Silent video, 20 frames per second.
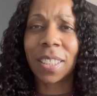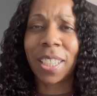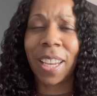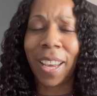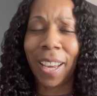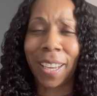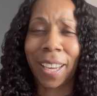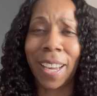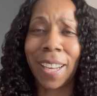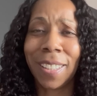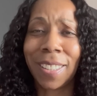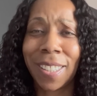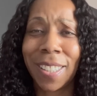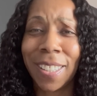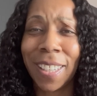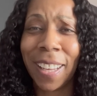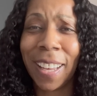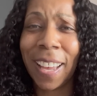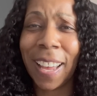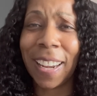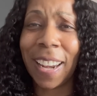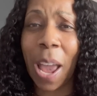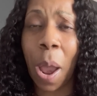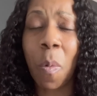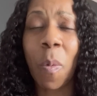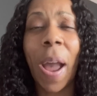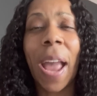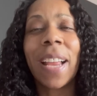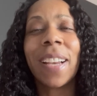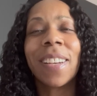tickets. And
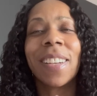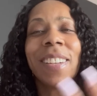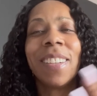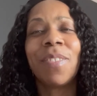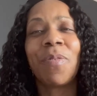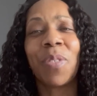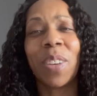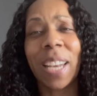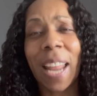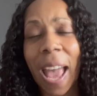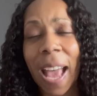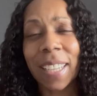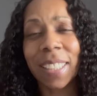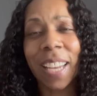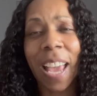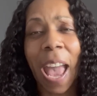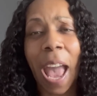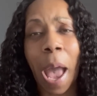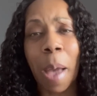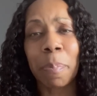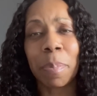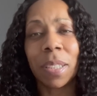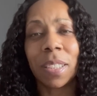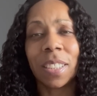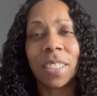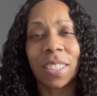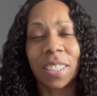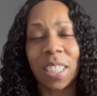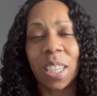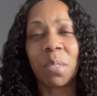they're waiting for that to
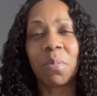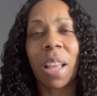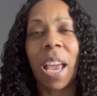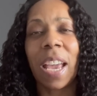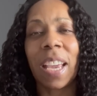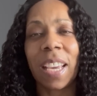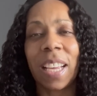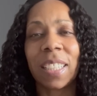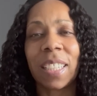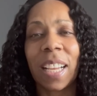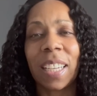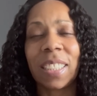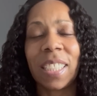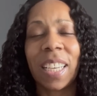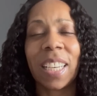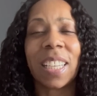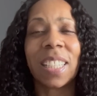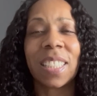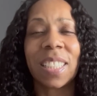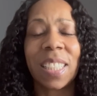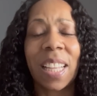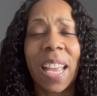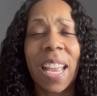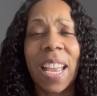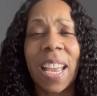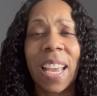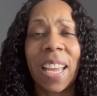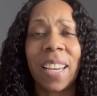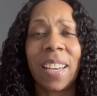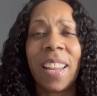happen to see if they can get their tickets
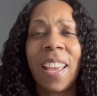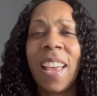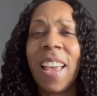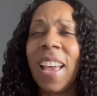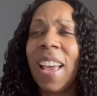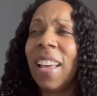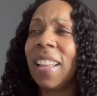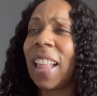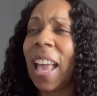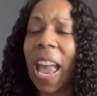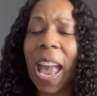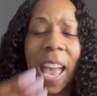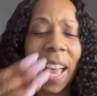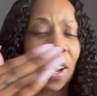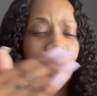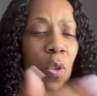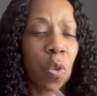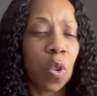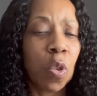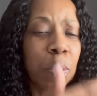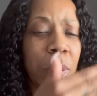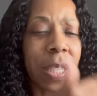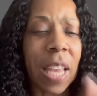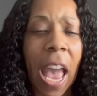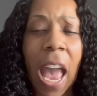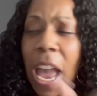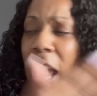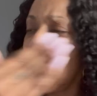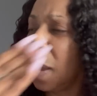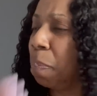then. They had groups
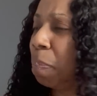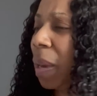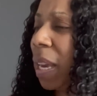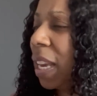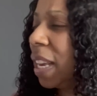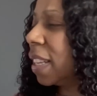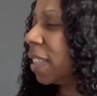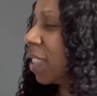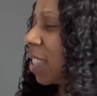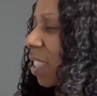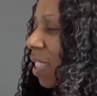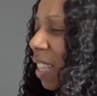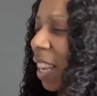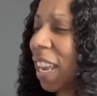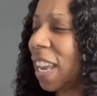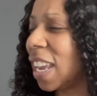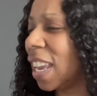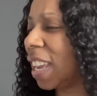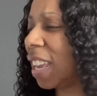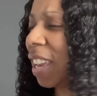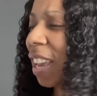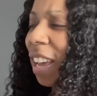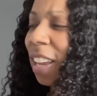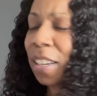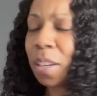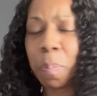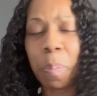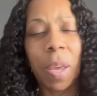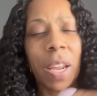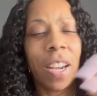A, B, and C,
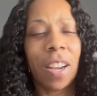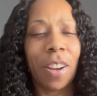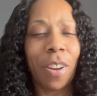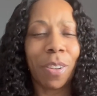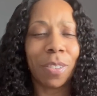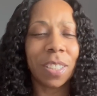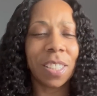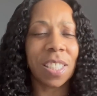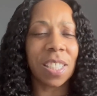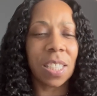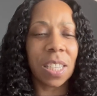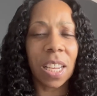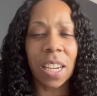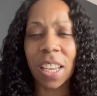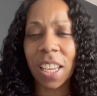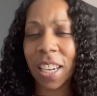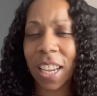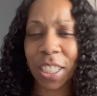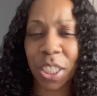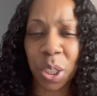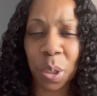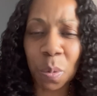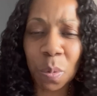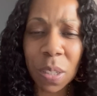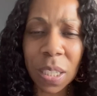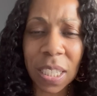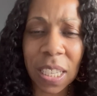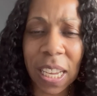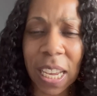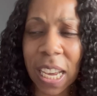depending on the city that you
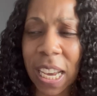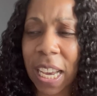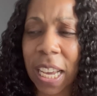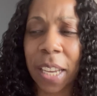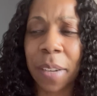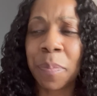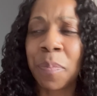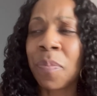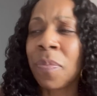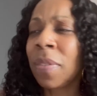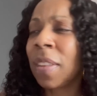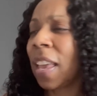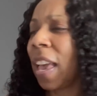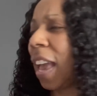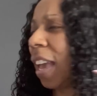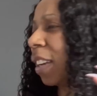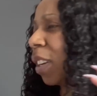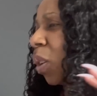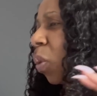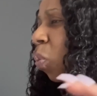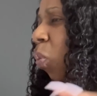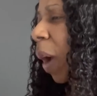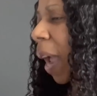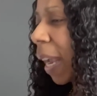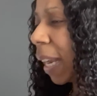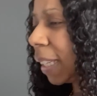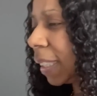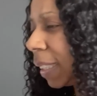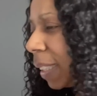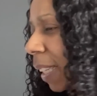was in and the wait